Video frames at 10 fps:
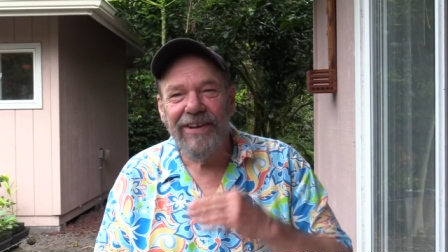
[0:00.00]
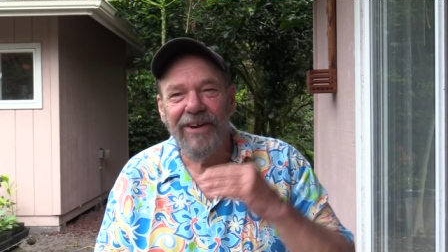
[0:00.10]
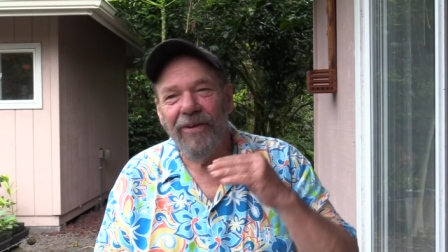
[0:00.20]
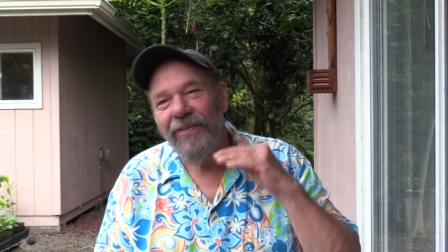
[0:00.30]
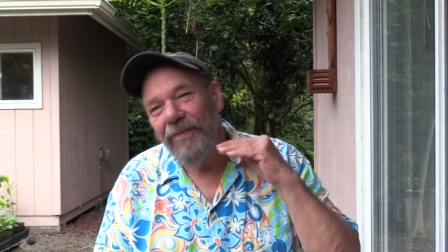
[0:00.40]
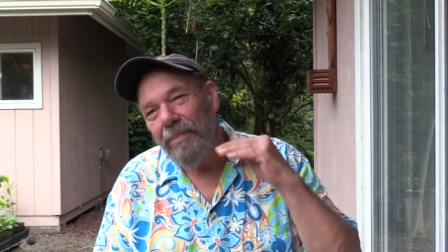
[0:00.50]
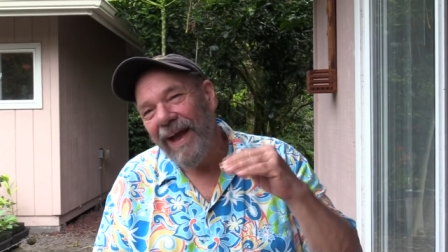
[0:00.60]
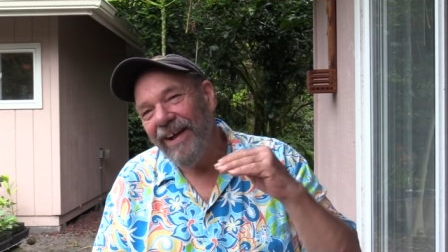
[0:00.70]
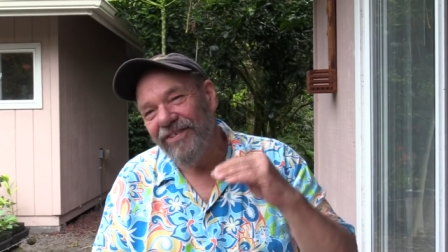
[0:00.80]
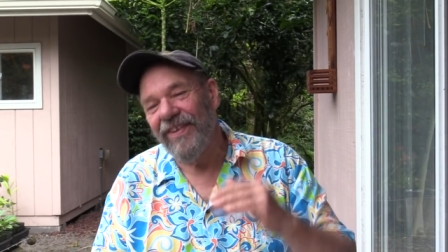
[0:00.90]
you know,
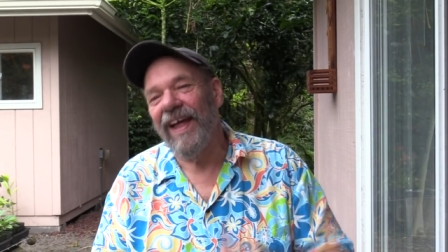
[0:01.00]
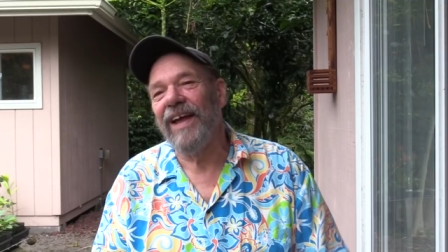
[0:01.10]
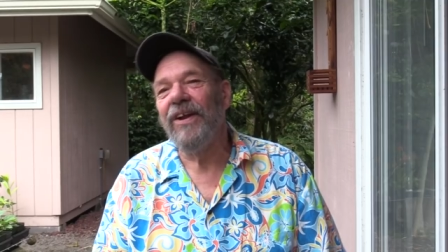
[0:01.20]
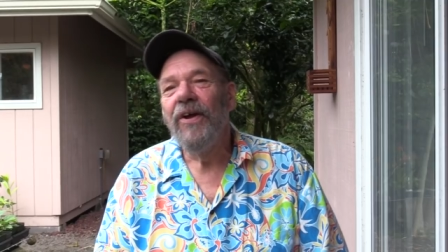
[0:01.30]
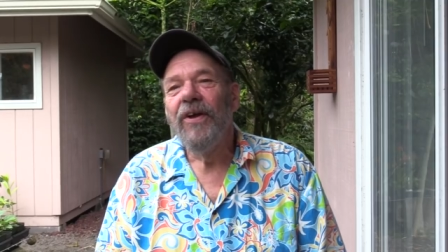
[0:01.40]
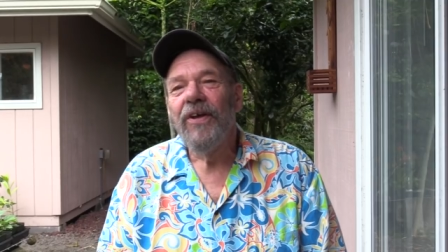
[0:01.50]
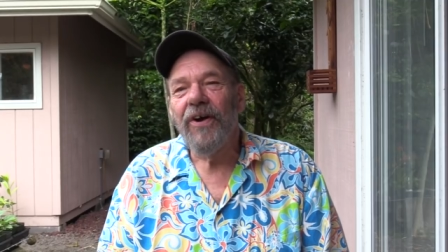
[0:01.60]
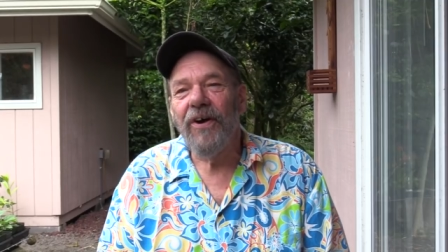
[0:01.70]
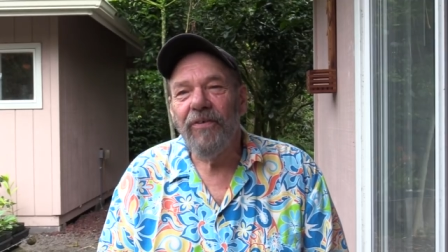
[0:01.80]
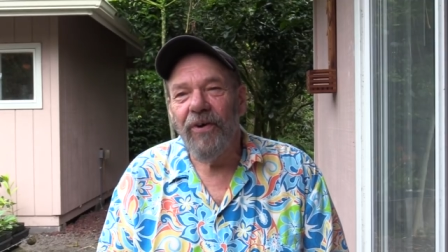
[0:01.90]
past that,
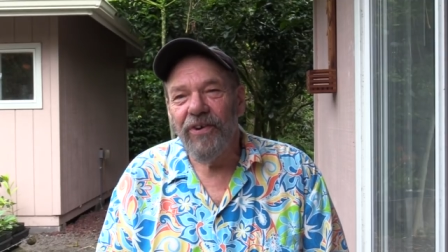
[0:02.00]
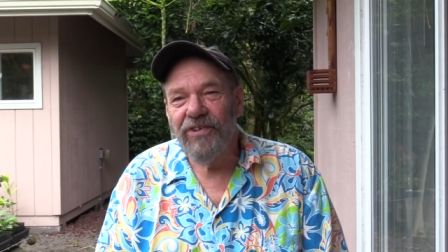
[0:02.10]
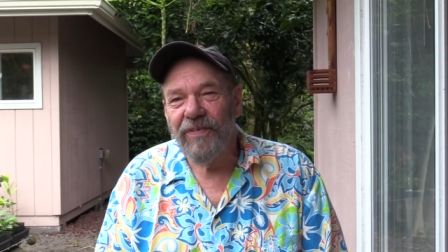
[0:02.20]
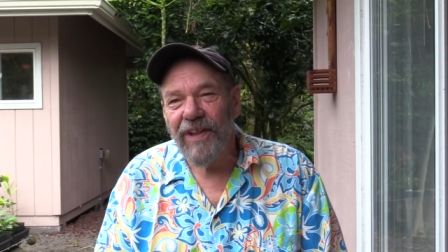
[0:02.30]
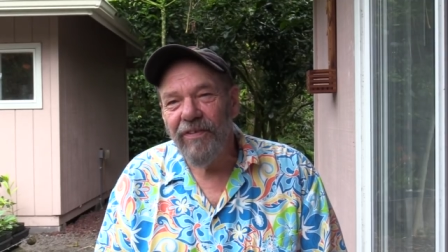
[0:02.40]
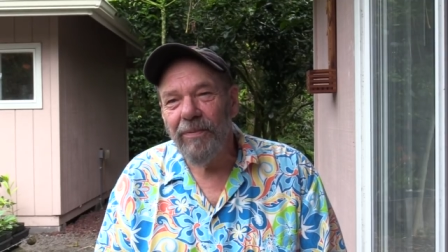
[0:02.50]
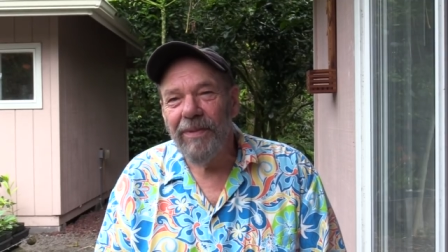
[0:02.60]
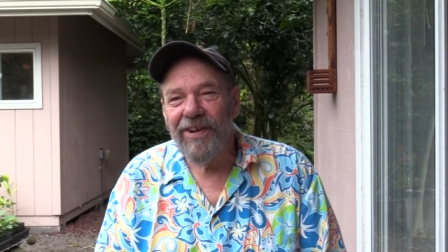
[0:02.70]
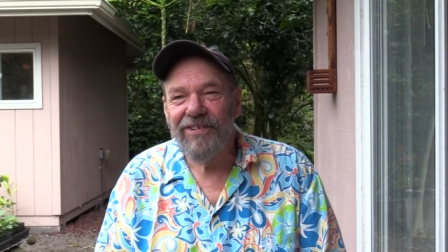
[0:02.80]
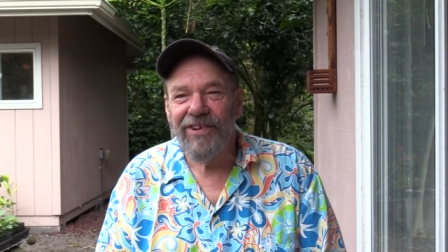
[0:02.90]
uh, of course, if you live in
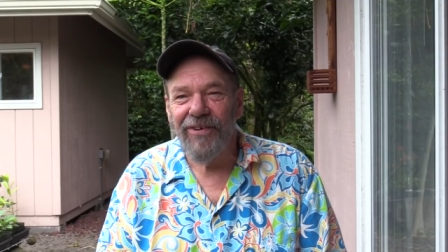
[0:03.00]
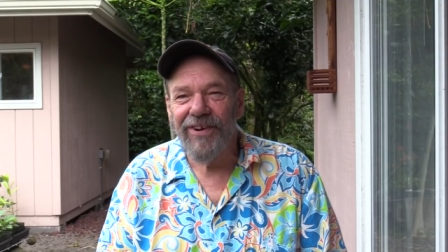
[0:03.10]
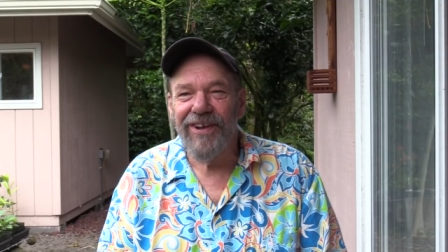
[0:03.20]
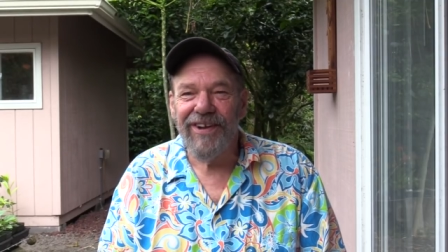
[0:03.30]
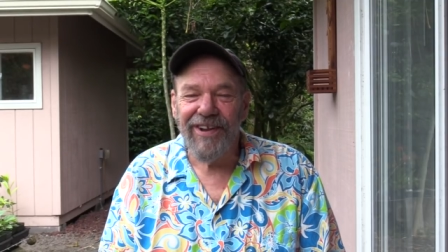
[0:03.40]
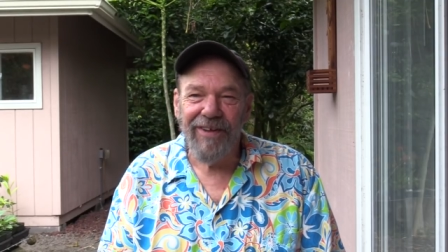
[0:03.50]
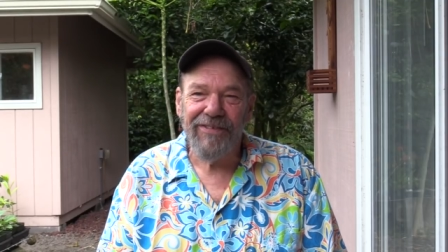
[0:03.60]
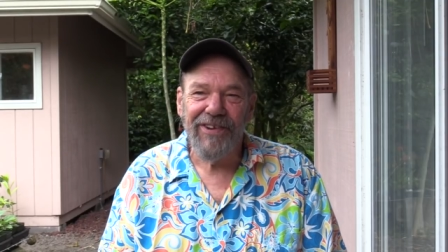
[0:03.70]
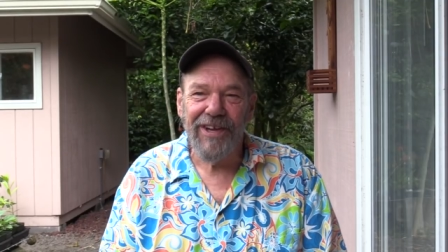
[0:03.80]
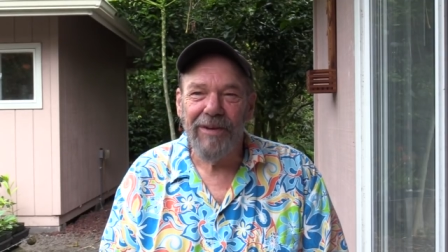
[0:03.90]
Minnesota and you
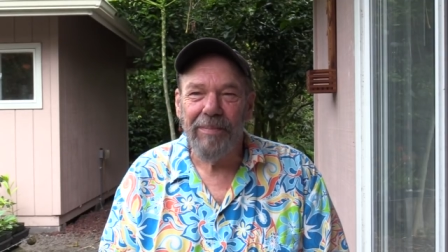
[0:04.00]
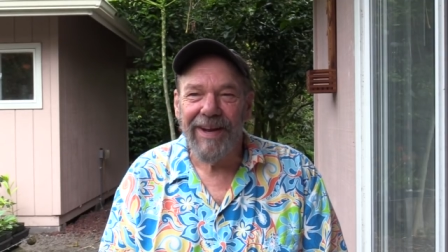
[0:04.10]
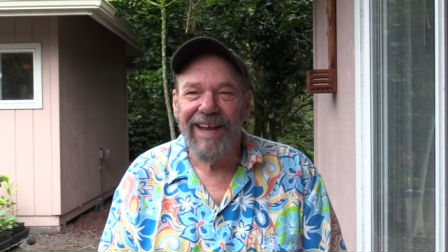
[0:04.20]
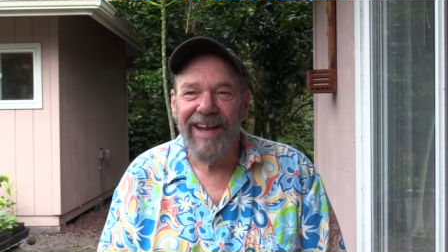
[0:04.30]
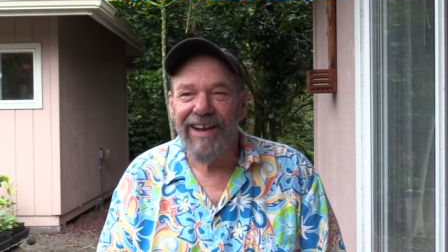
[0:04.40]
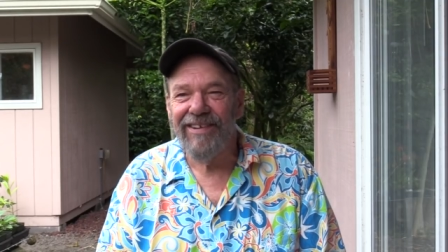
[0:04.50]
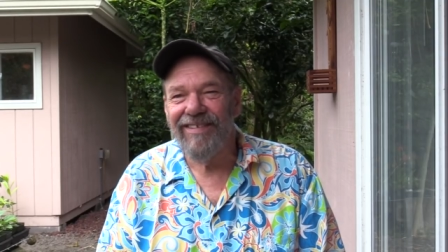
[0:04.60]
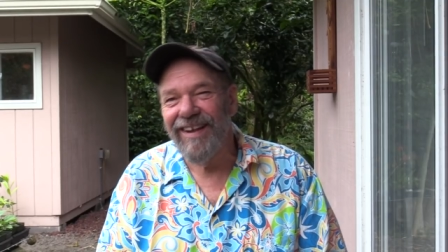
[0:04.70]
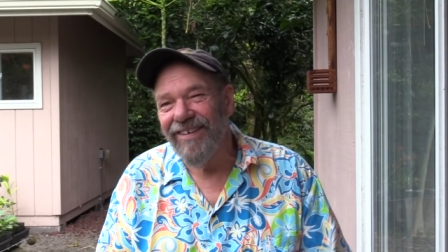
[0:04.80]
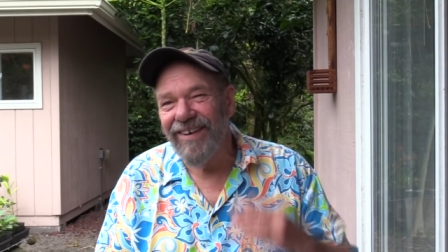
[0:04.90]
love to eat
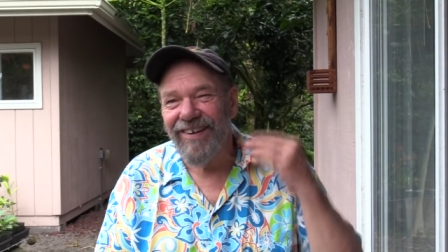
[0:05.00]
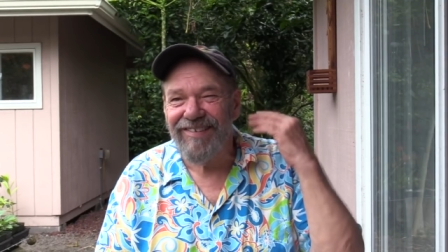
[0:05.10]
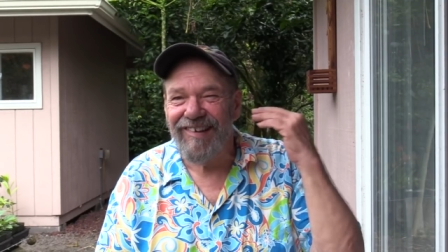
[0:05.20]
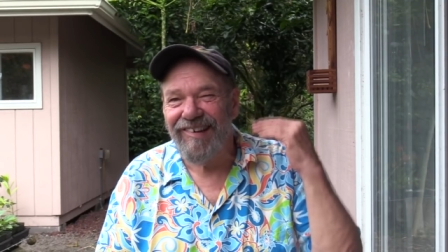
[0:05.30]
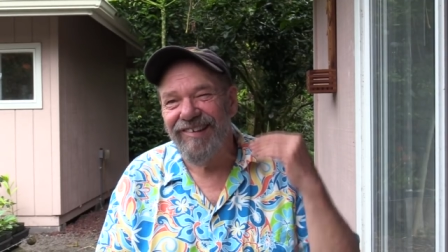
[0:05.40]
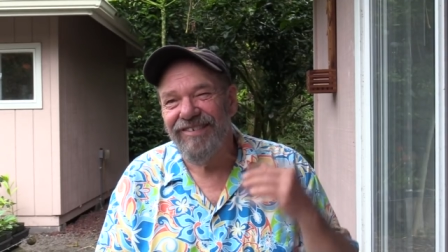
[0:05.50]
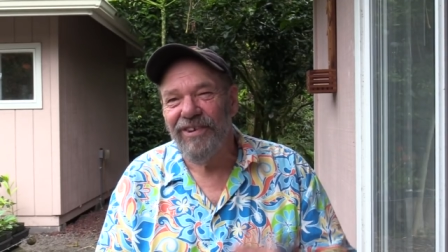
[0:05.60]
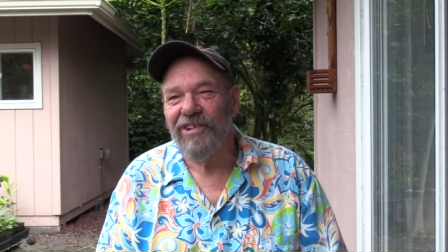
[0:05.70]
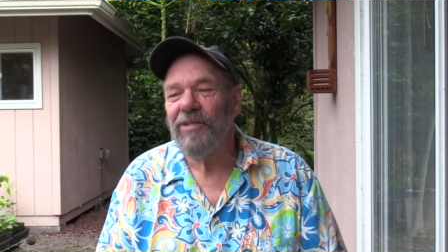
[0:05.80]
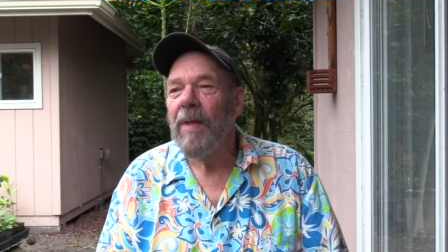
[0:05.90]
bananas, no, well, it's not a good
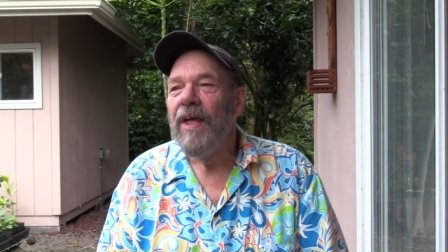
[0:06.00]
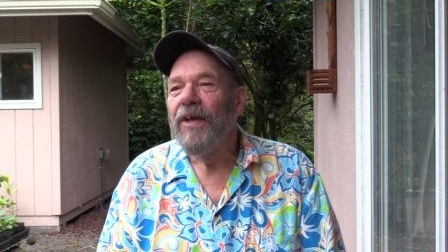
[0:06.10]
choice.